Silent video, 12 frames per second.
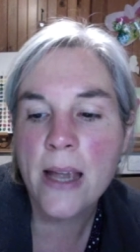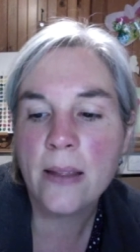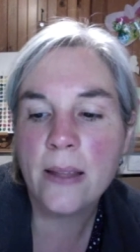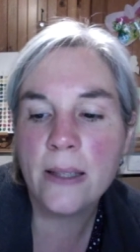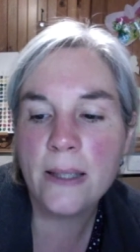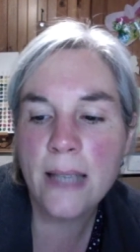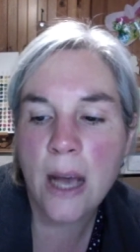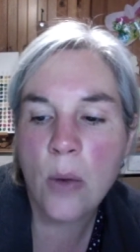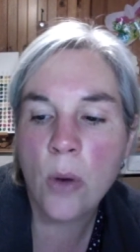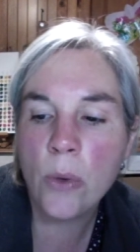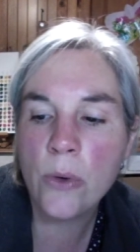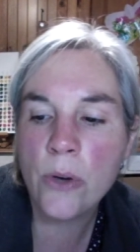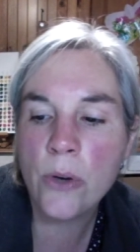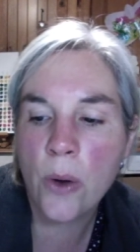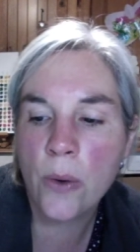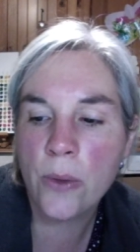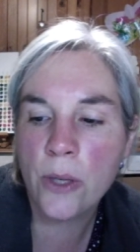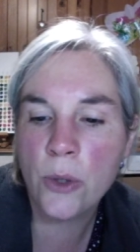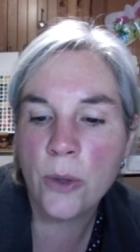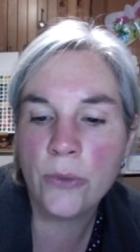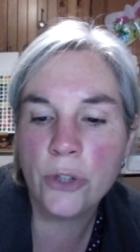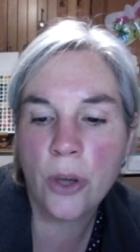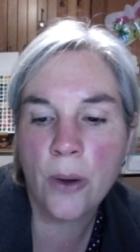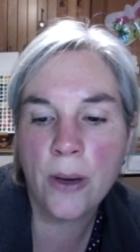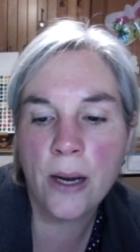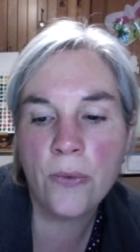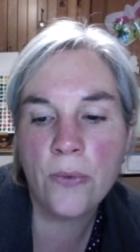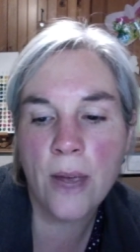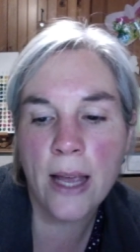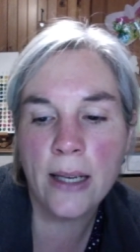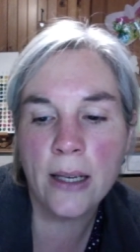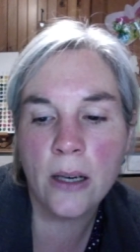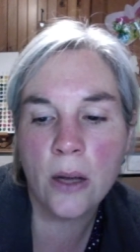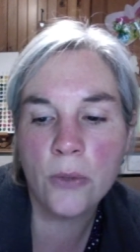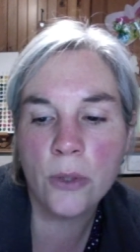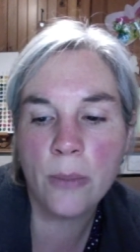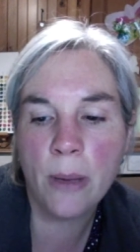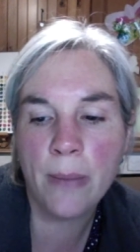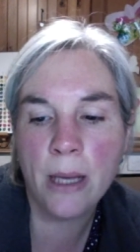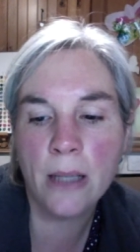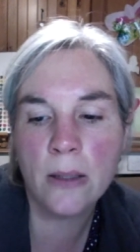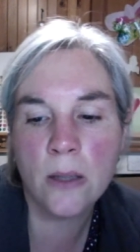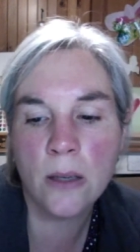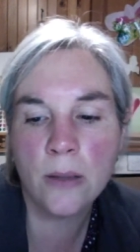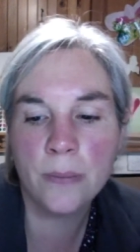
This is how I will know that you have shown unfailing love to my master.